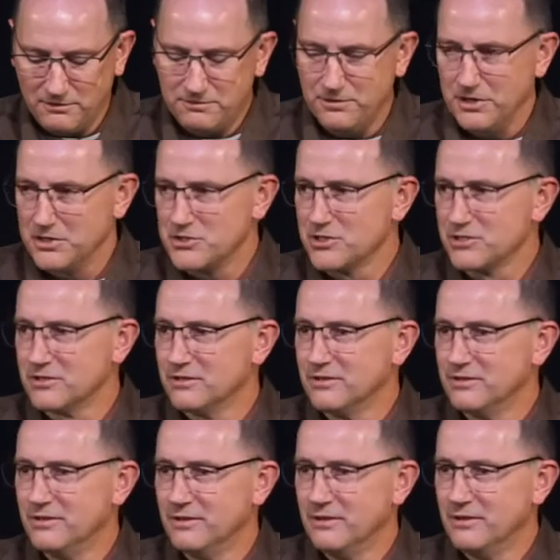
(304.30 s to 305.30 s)
fish,
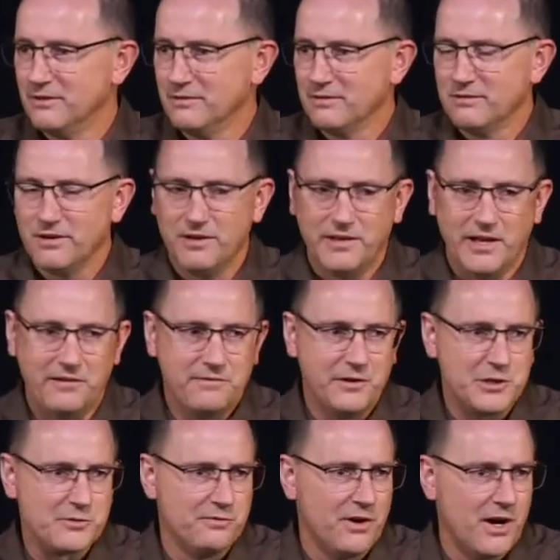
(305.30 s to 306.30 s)
and that
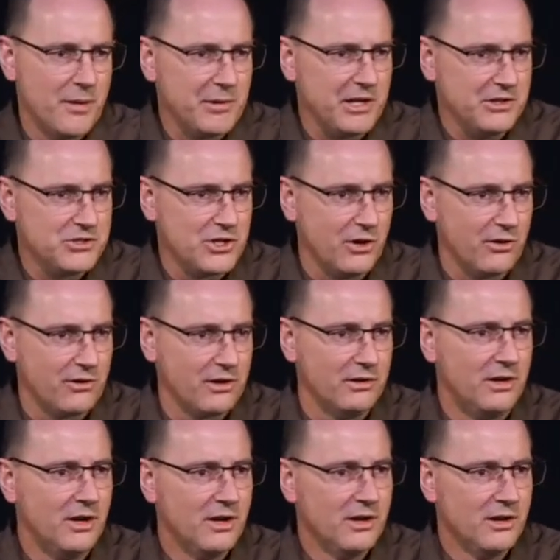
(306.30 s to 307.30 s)
fish vomited Jonah
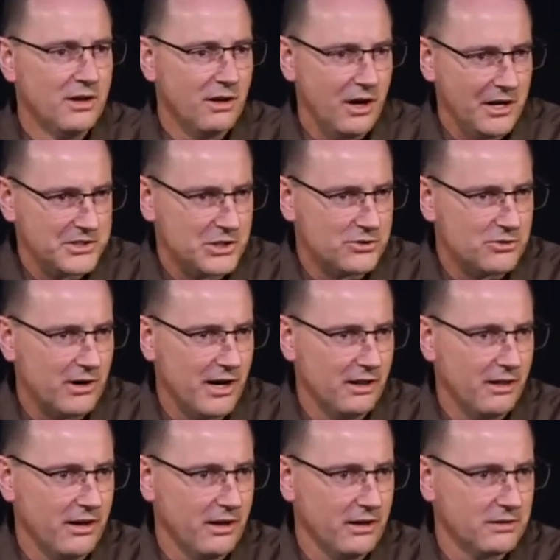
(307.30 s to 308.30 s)
onto dry
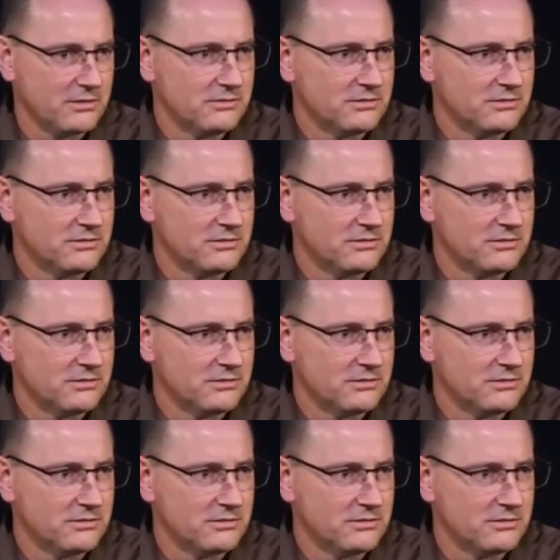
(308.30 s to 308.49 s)
land.